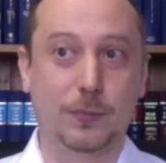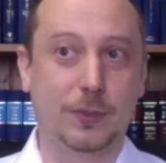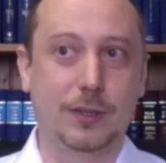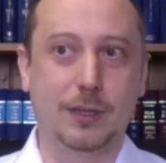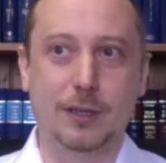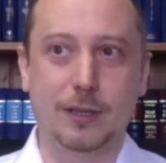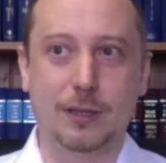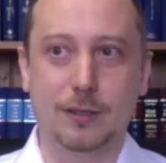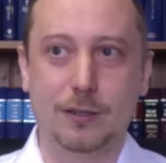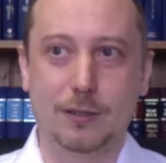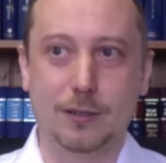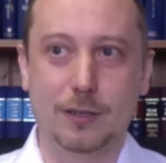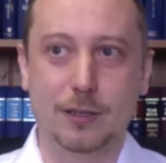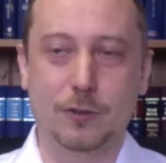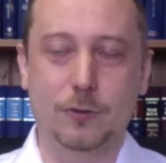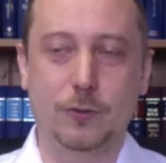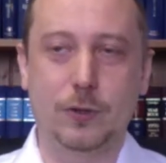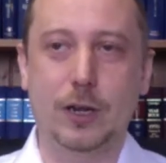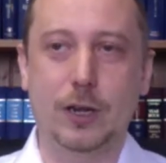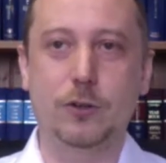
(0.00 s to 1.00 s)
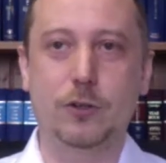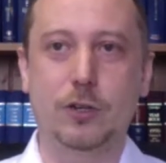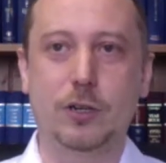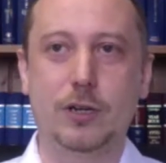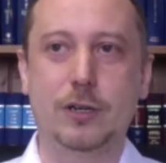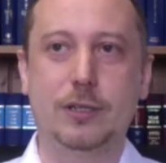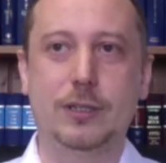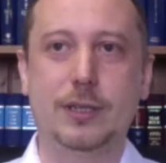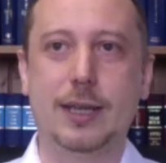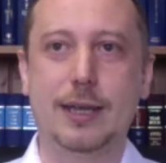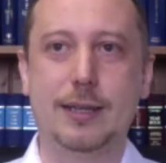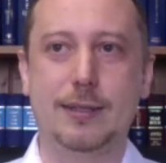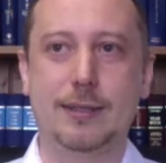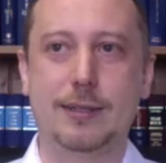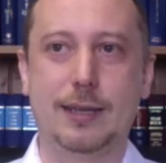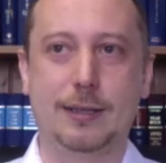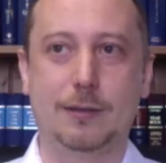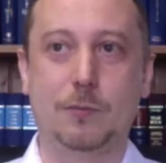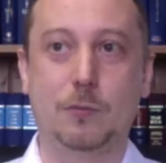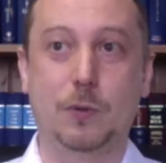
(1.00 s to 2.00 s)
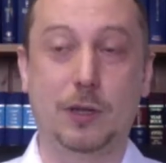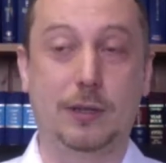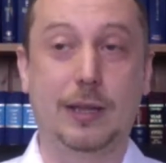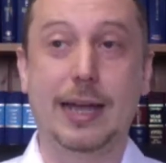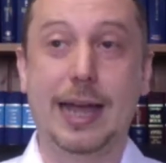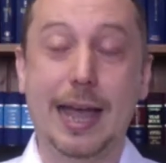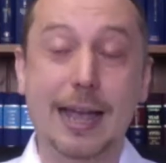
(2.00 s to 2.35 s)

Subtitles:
the Treasury said that, well,